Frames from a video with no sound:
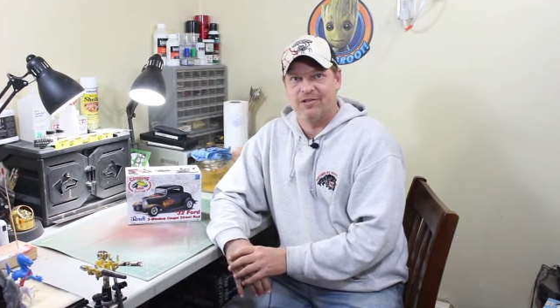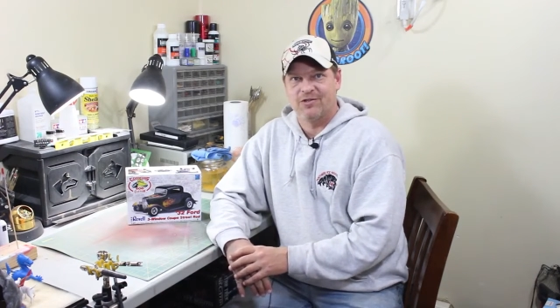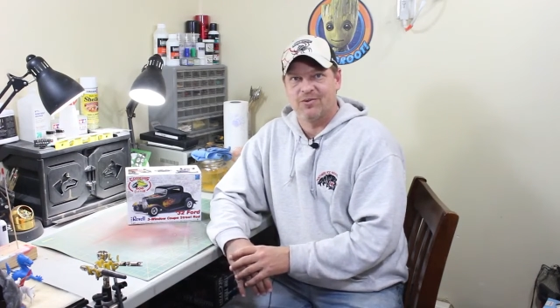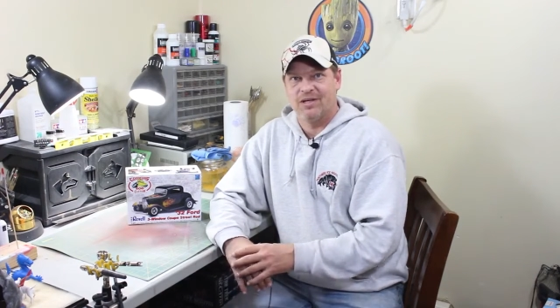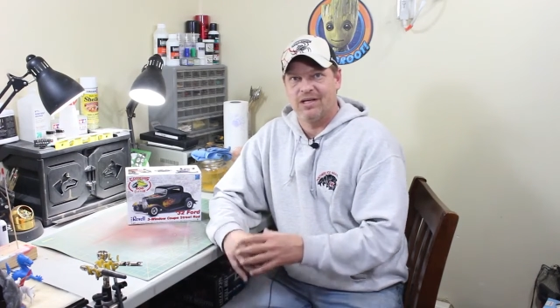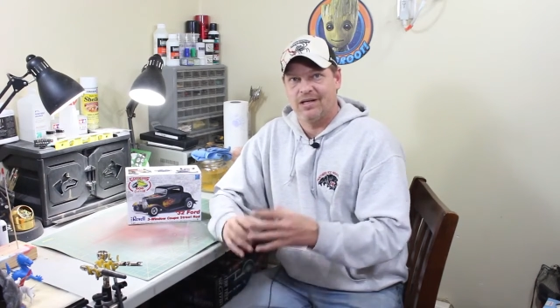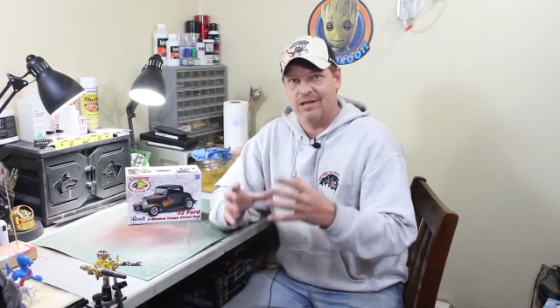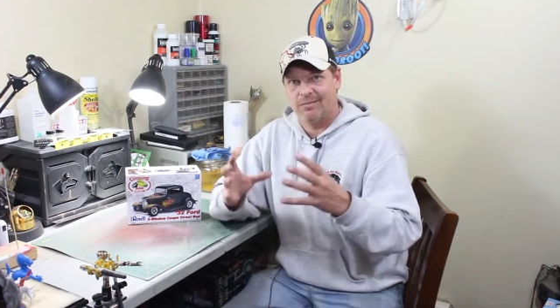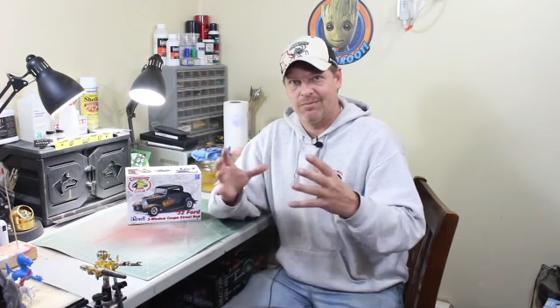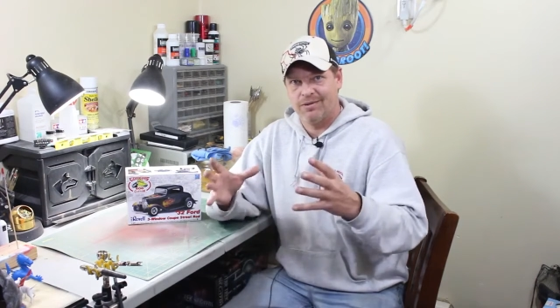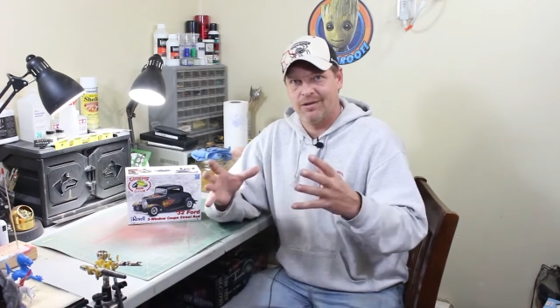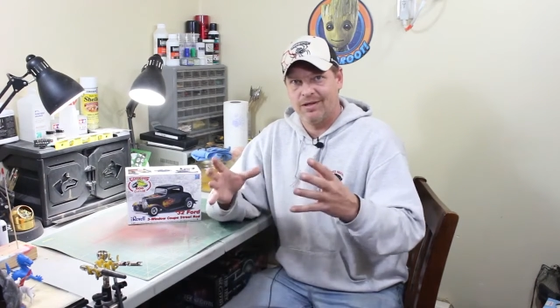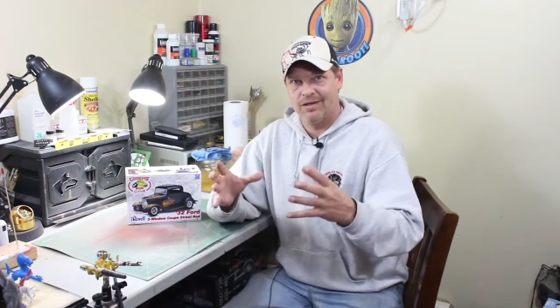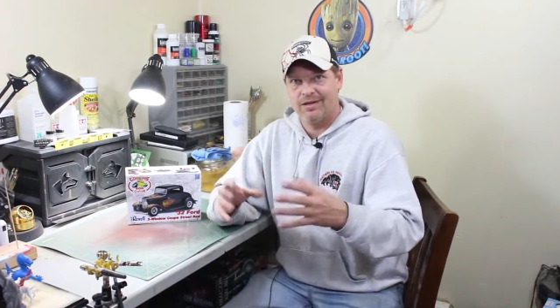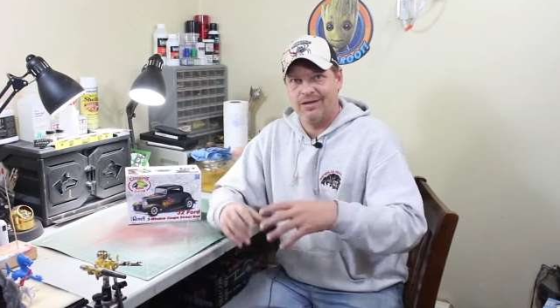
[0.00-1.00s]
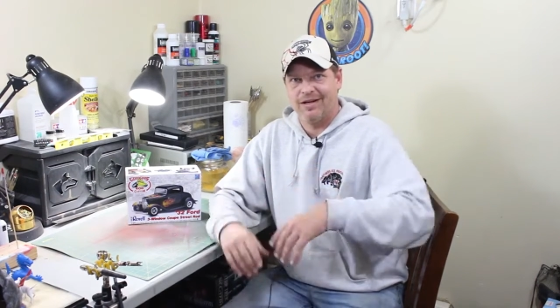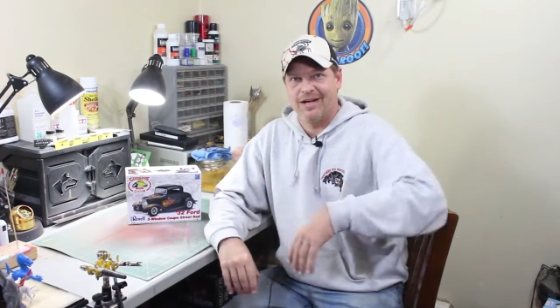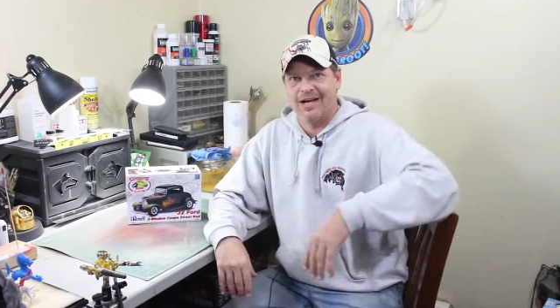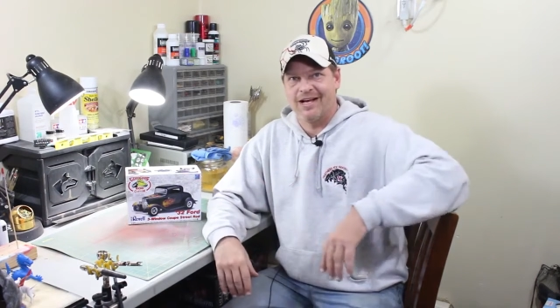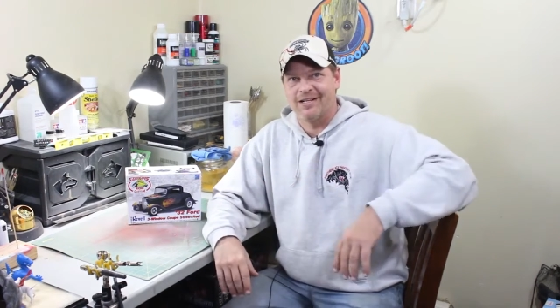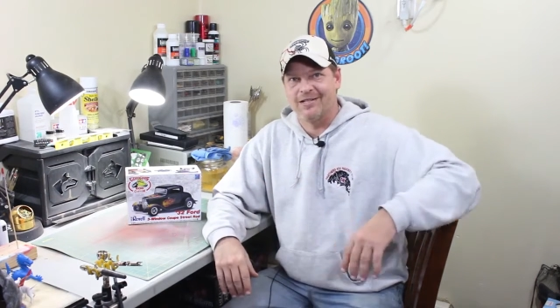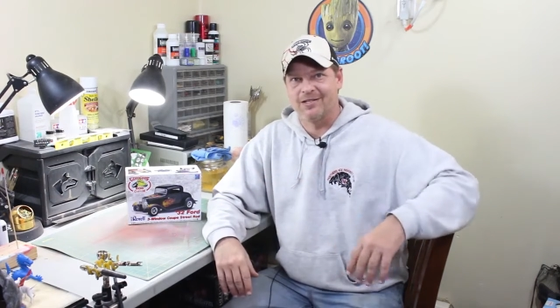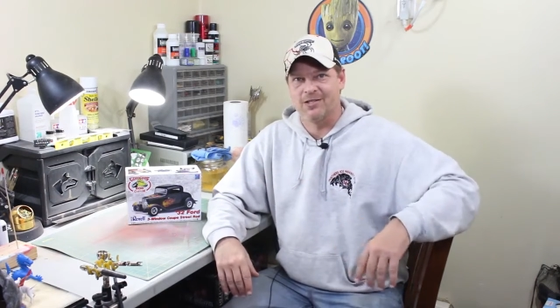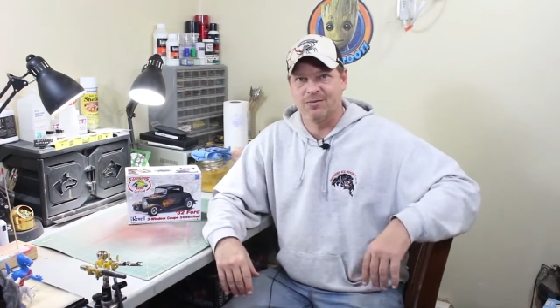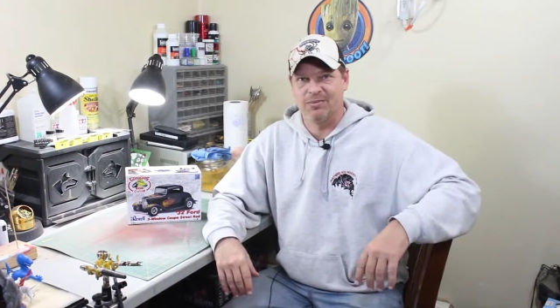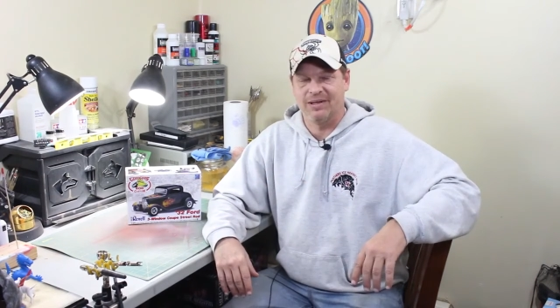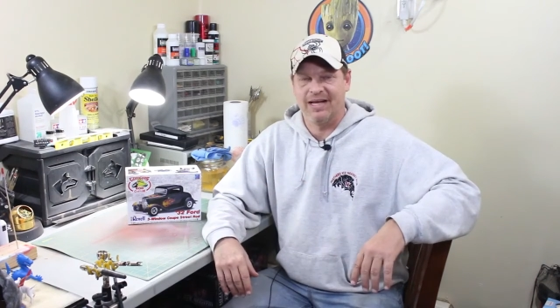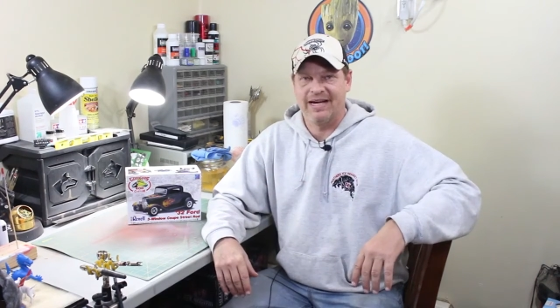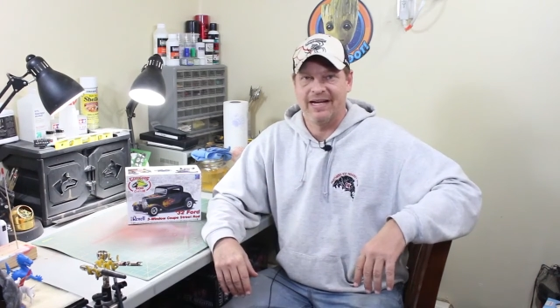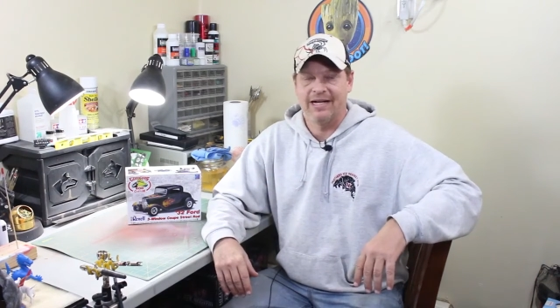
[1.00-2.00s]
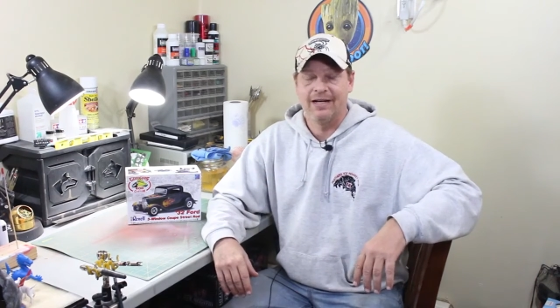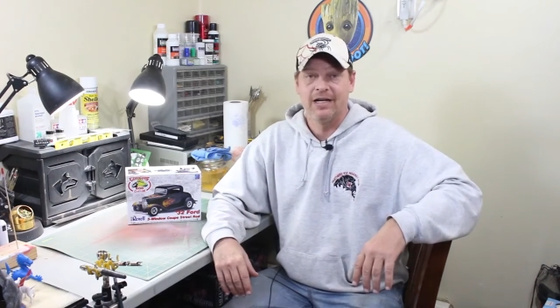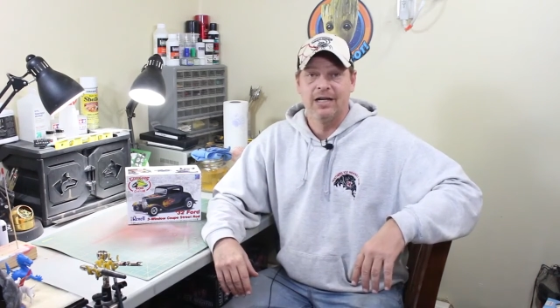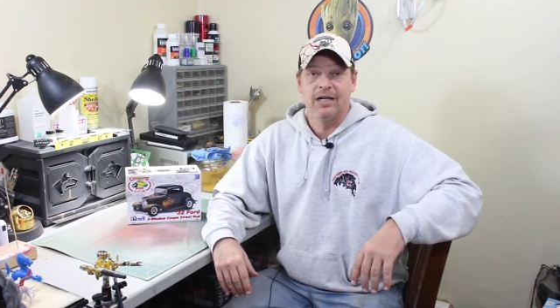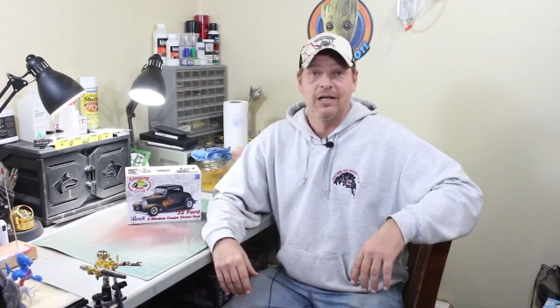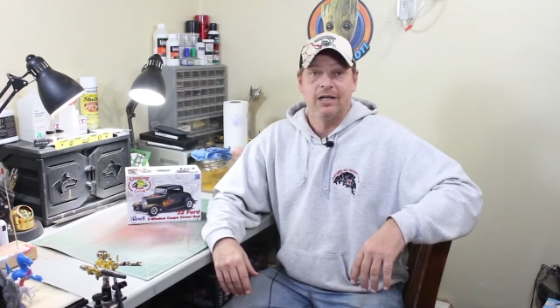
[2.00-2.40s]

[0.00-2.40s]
This way he can put it and display it.